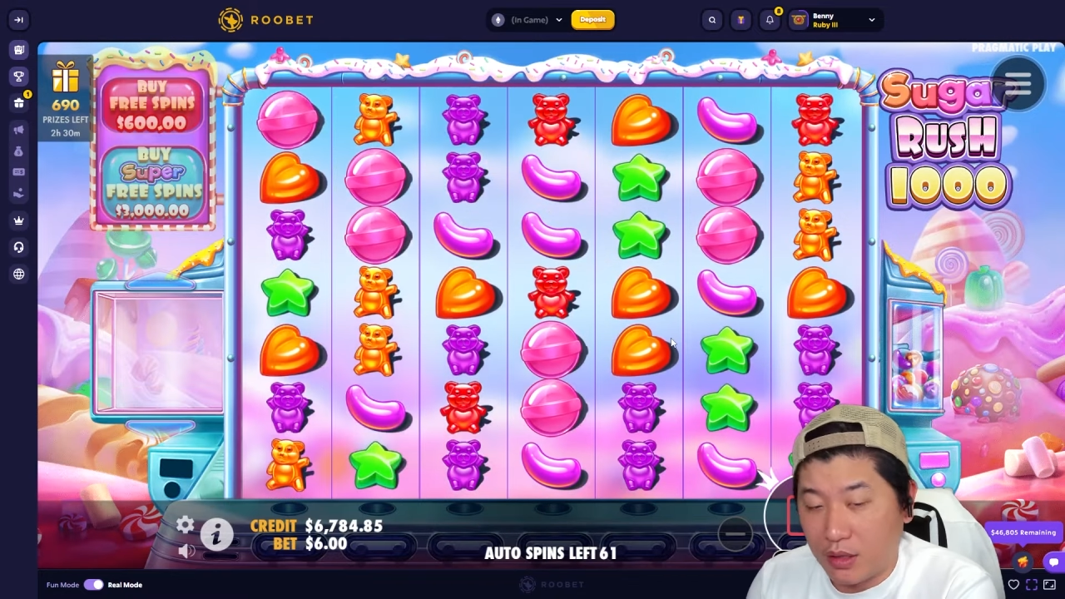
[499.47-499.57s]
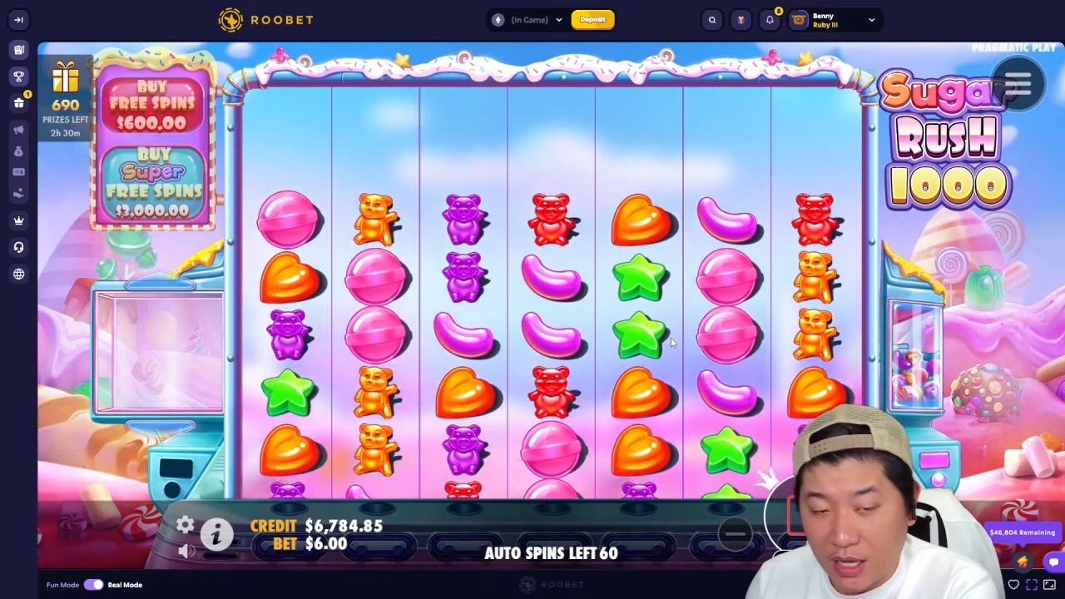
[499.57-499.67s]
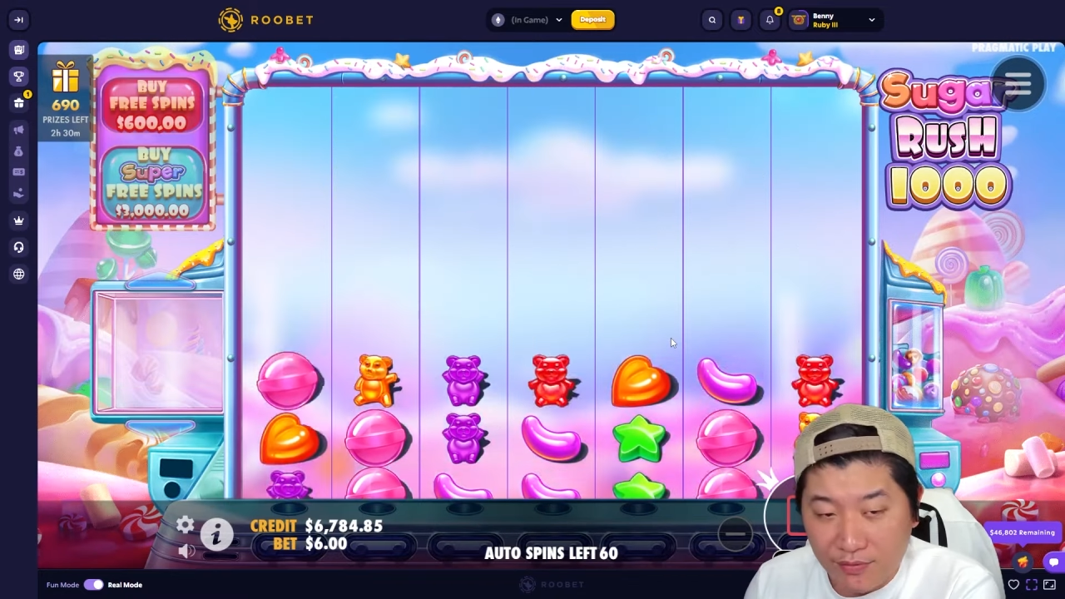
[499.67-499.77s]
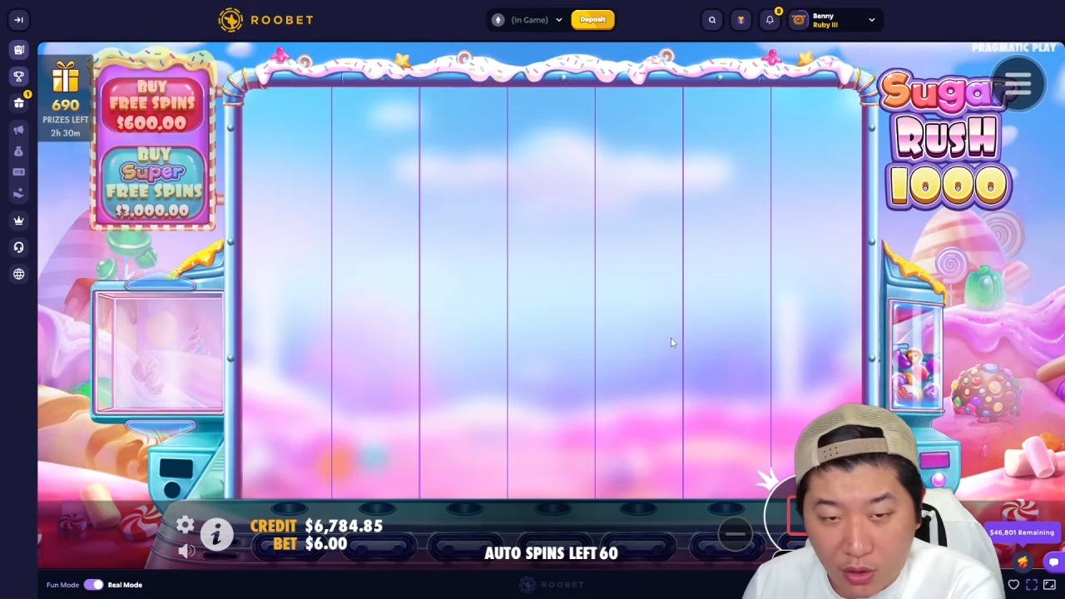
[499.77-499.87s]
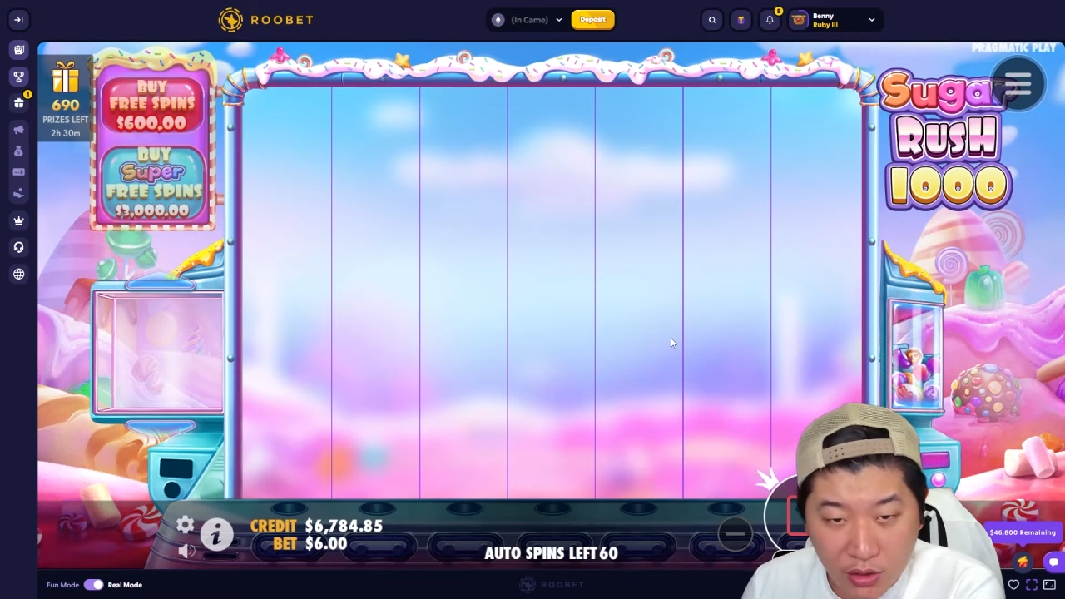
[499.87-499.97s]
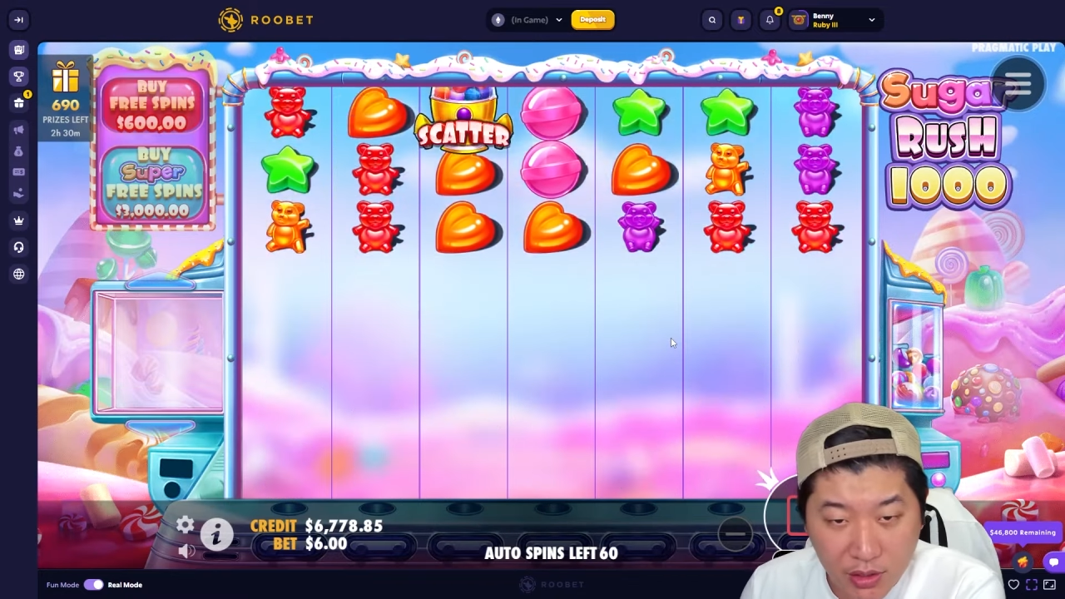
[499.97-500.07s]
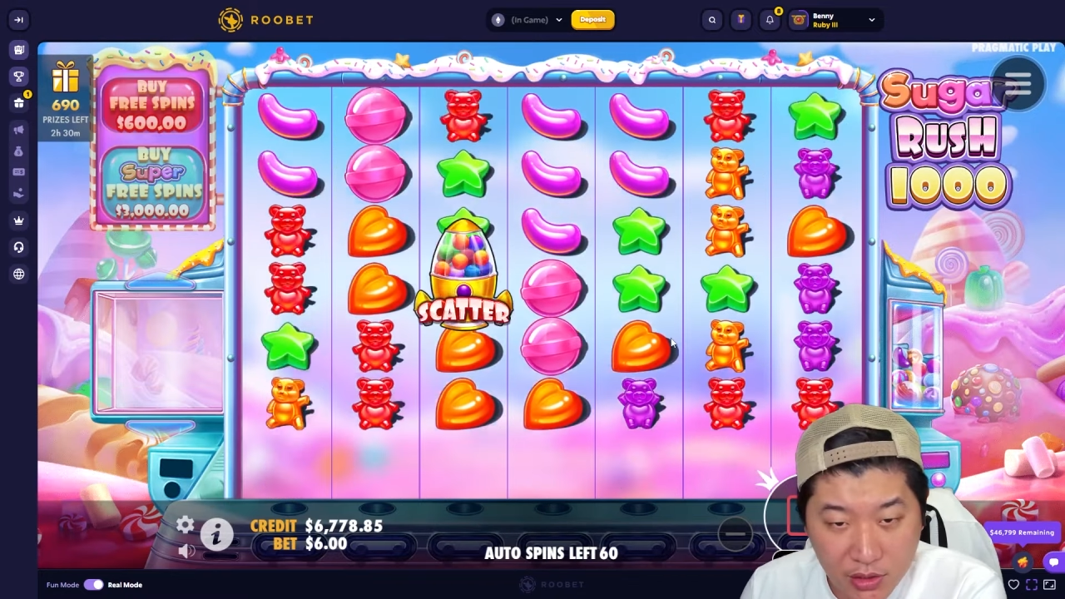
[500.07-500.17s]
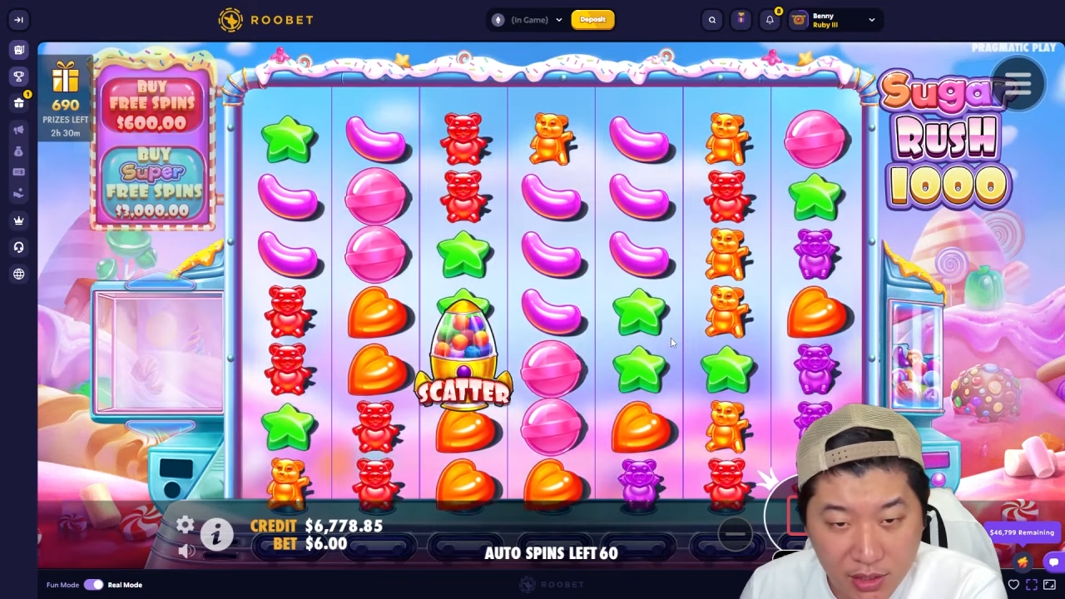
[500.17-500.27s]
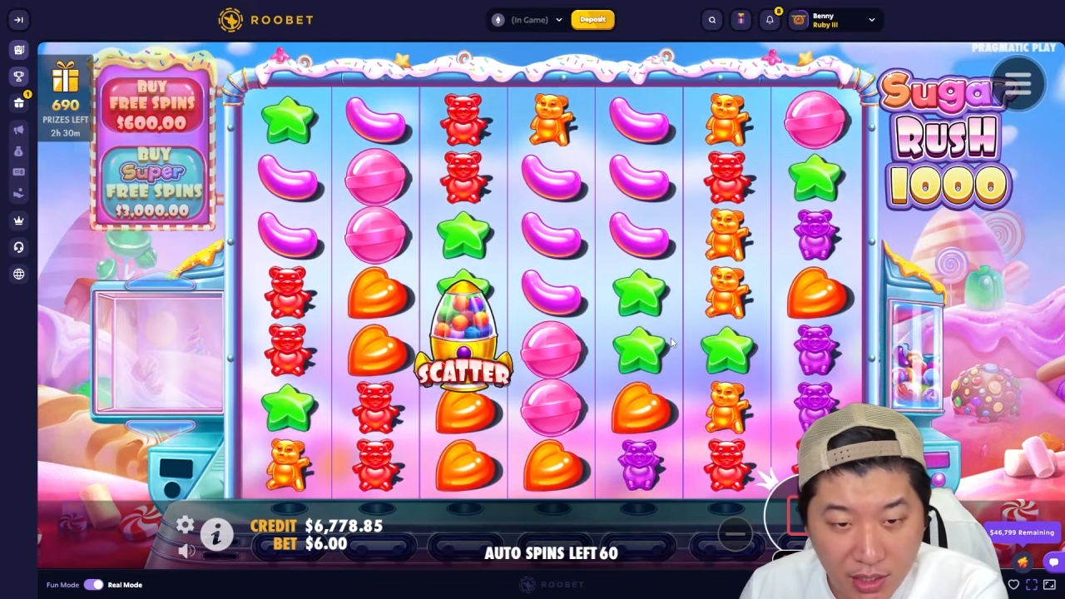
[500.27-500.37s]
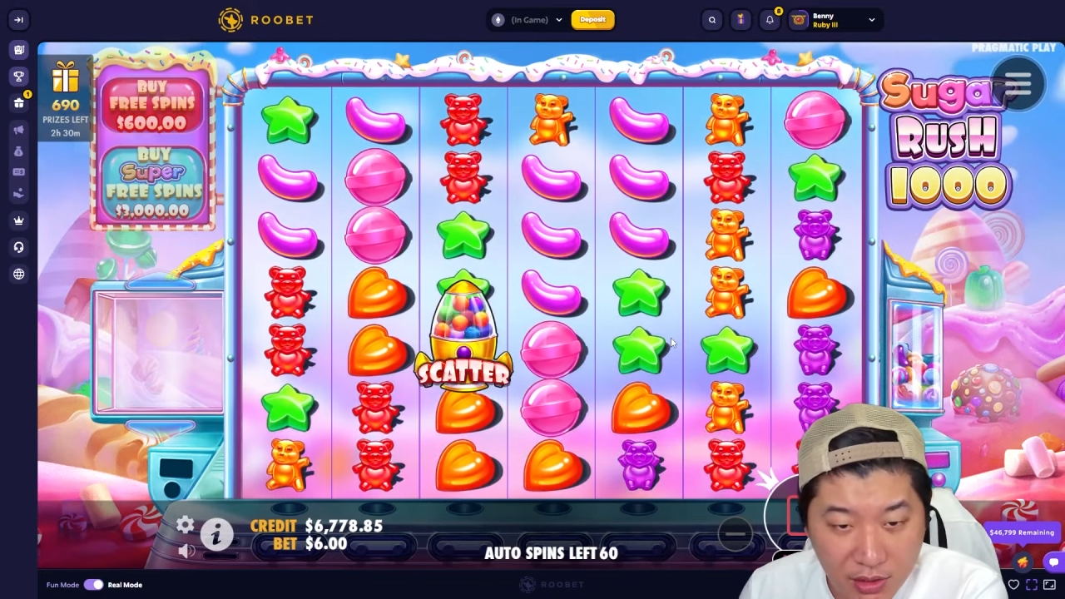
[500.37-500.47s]
live
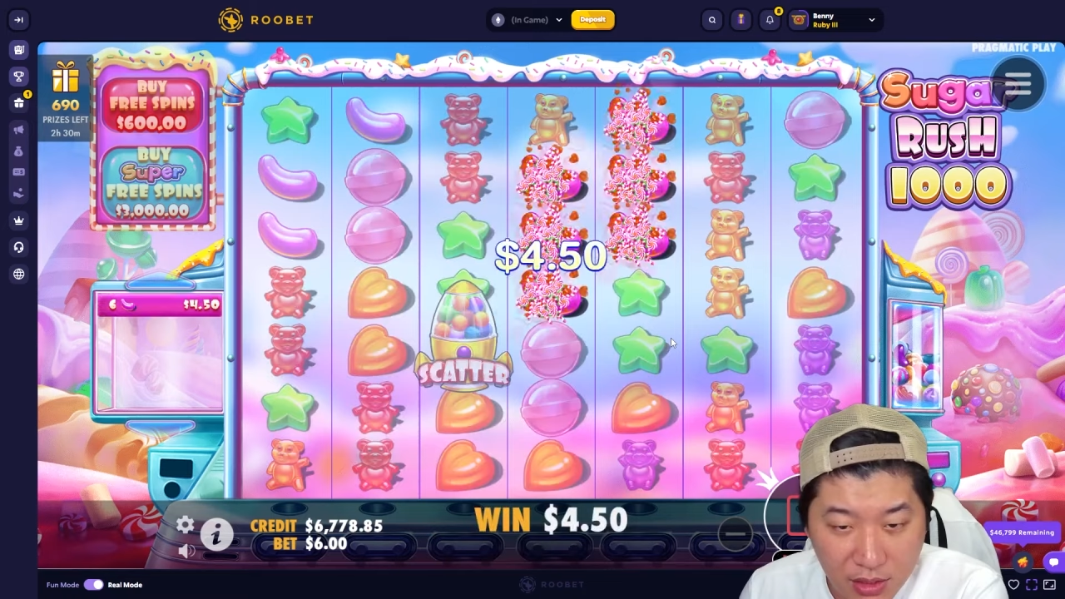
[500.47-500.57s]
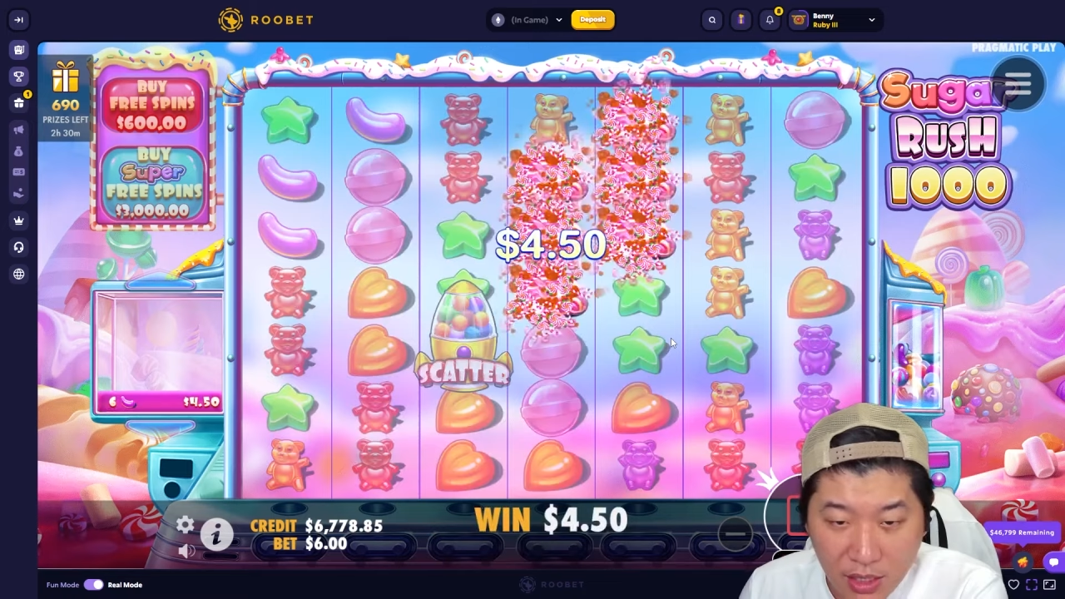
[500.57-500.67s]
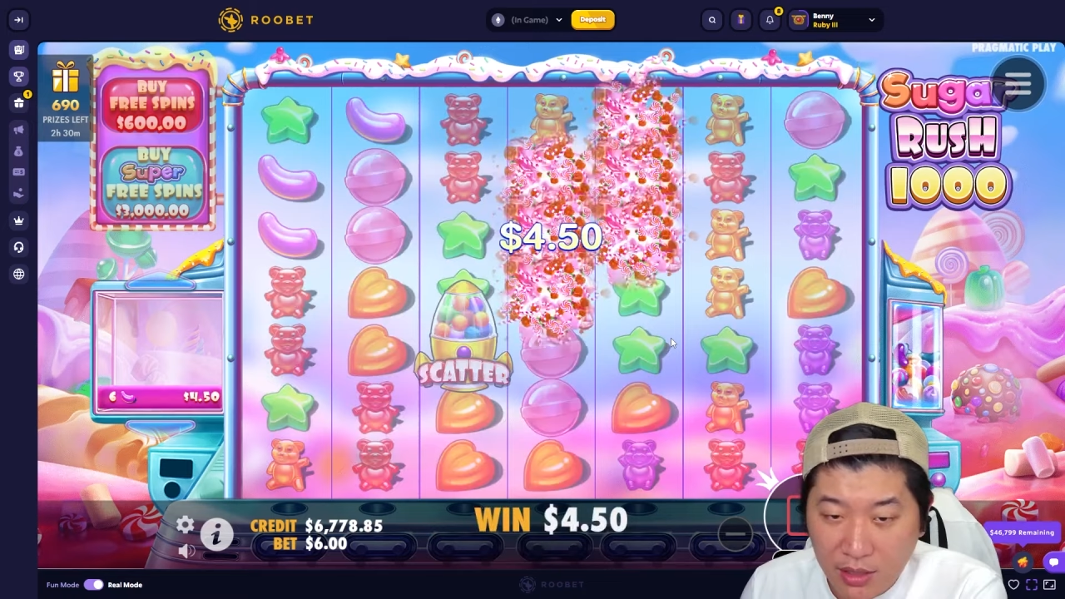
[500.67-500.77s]
audience, guys,